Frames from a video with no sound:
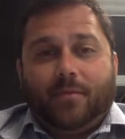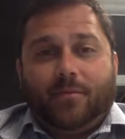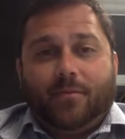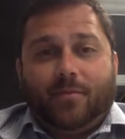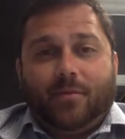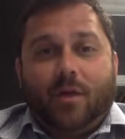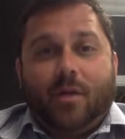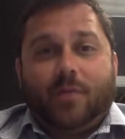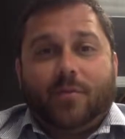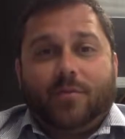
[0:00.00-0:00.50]

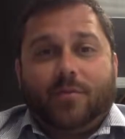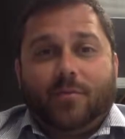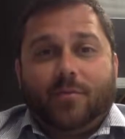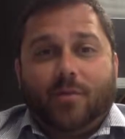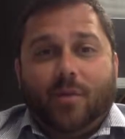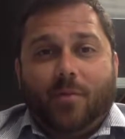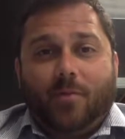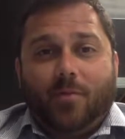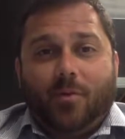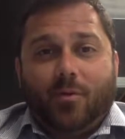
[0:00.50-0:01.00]
college
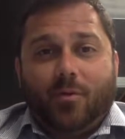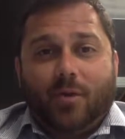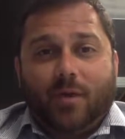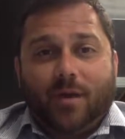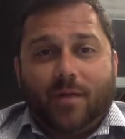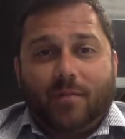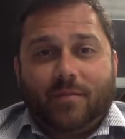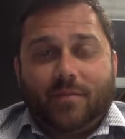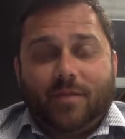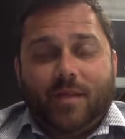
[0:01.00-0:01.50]
football
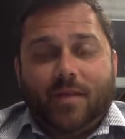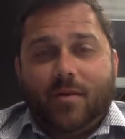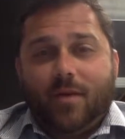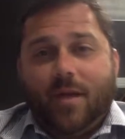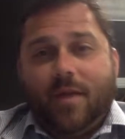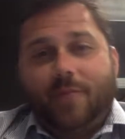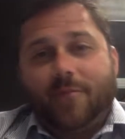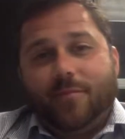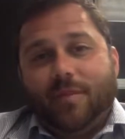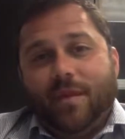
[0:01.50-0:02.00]
programs that are in
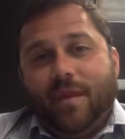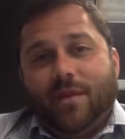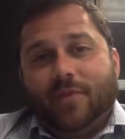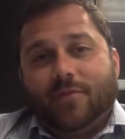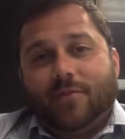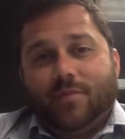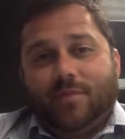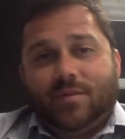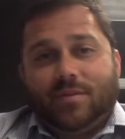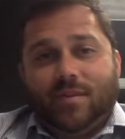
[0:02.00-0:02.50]

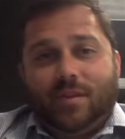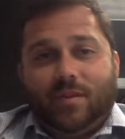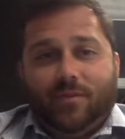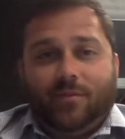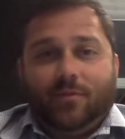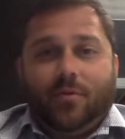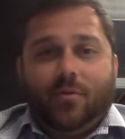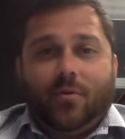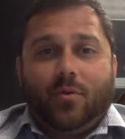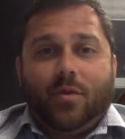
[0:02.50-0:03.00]
FBS from the state of
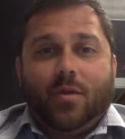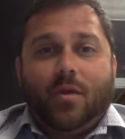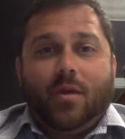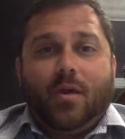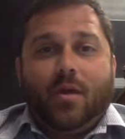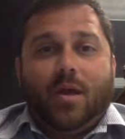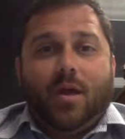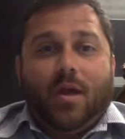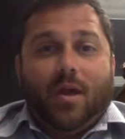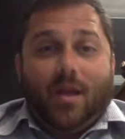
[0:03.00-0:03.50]
Florida,
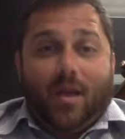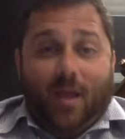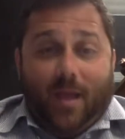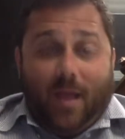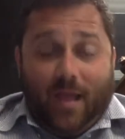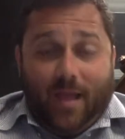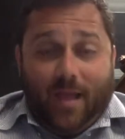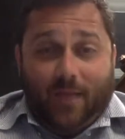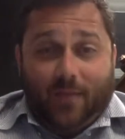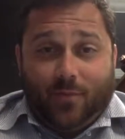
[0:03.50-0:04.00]

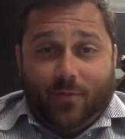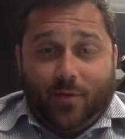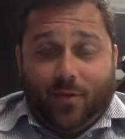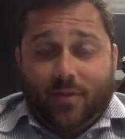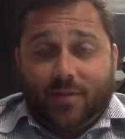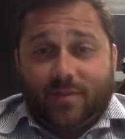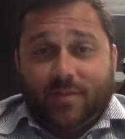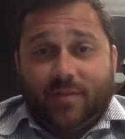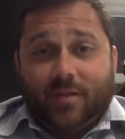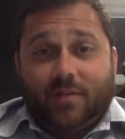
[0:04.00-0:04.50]
and we're
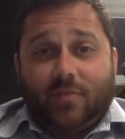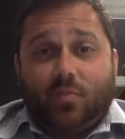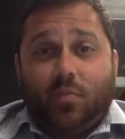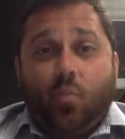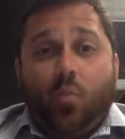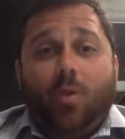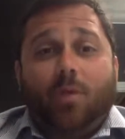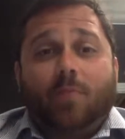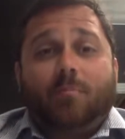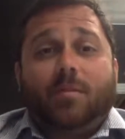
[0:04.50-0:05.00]
going to discuss
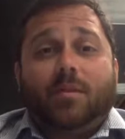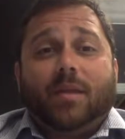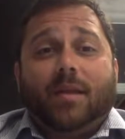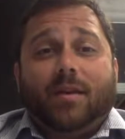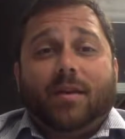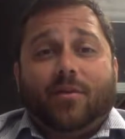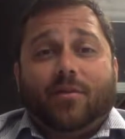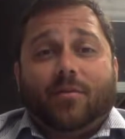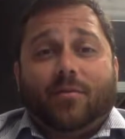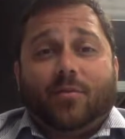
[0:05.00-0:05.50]
one
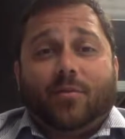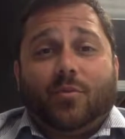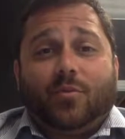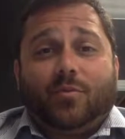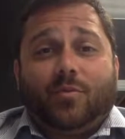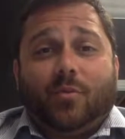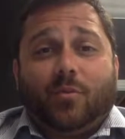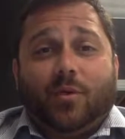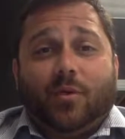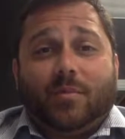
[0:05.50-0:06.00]
player from those
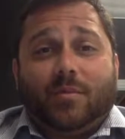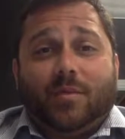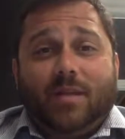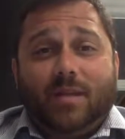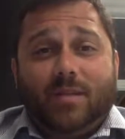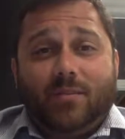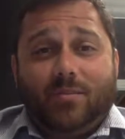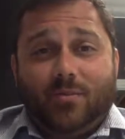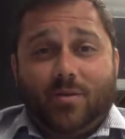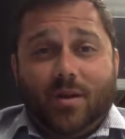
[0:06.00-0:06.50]
programs'
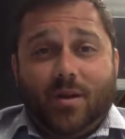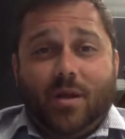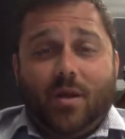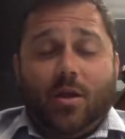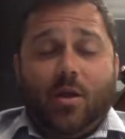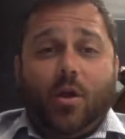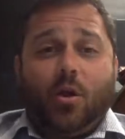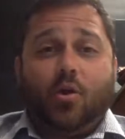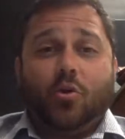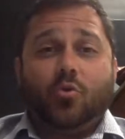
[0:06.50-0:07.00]
history
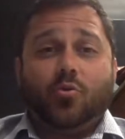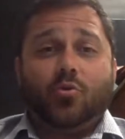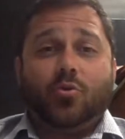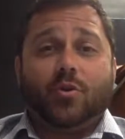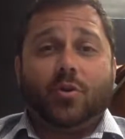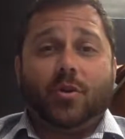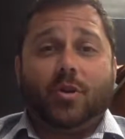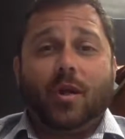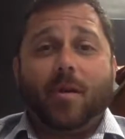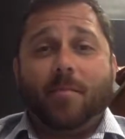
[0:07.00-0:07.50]
who
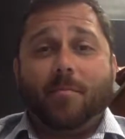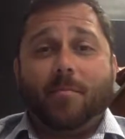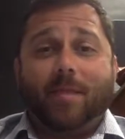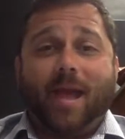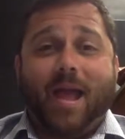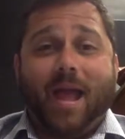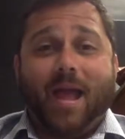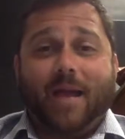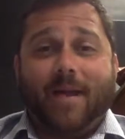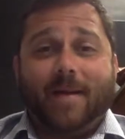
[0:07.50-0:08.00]
could come
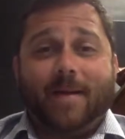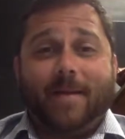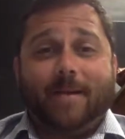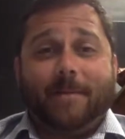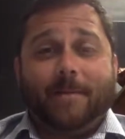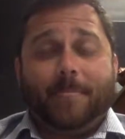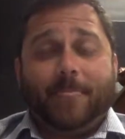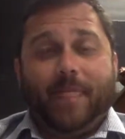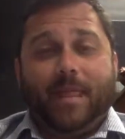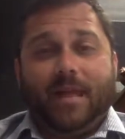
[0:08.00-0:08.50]
back
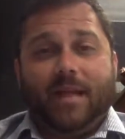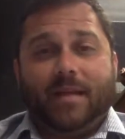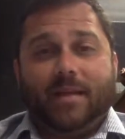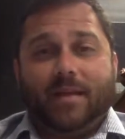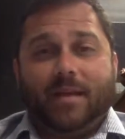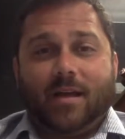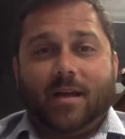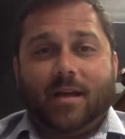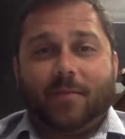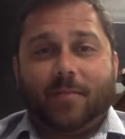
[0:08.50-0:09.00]

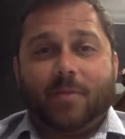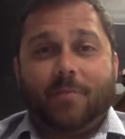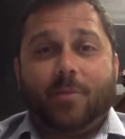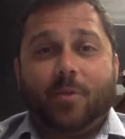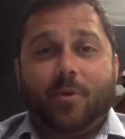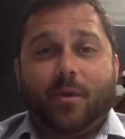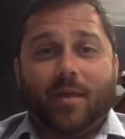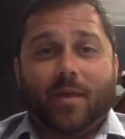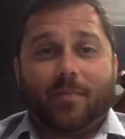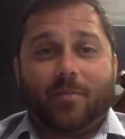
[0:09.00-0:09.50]
and be
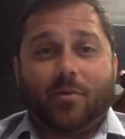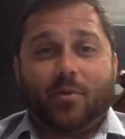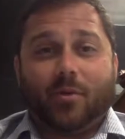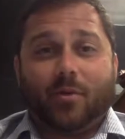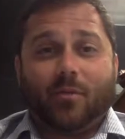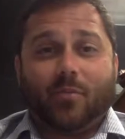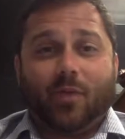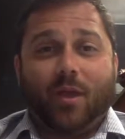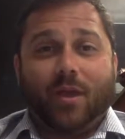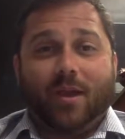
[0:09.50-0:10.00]
part of that
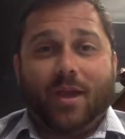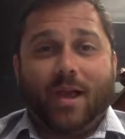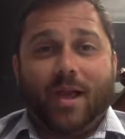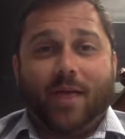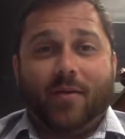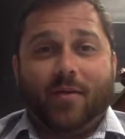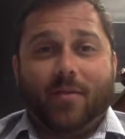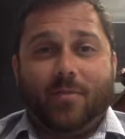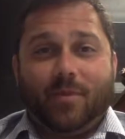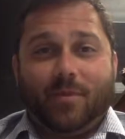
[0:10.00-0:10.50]
program right
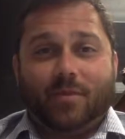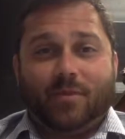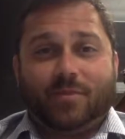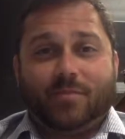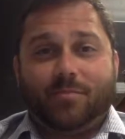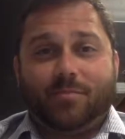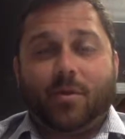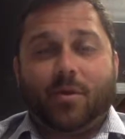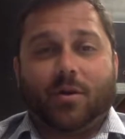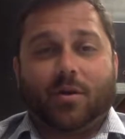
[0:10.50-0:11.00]
now and be a
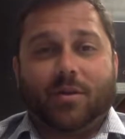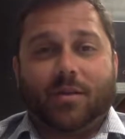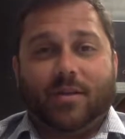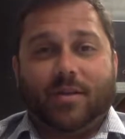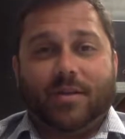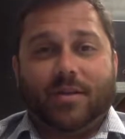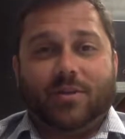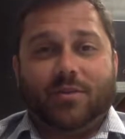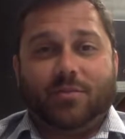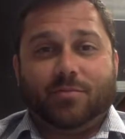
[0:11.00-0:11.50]
spark
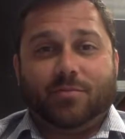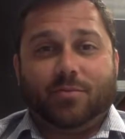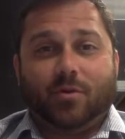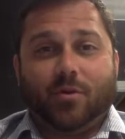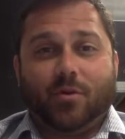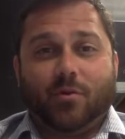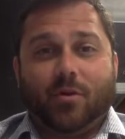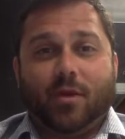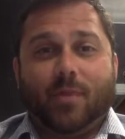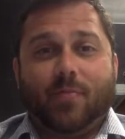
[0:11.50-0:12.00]
that each
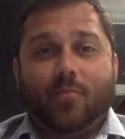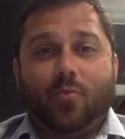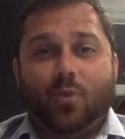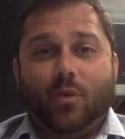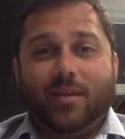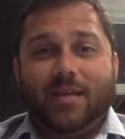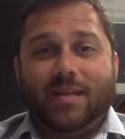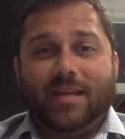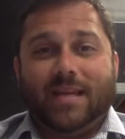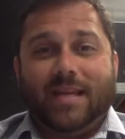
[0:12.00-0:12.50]
program
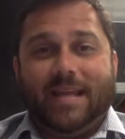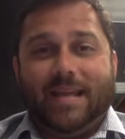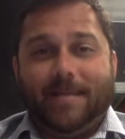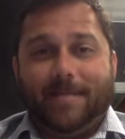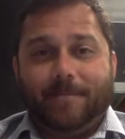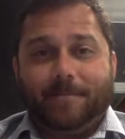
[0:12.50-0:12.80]
would need.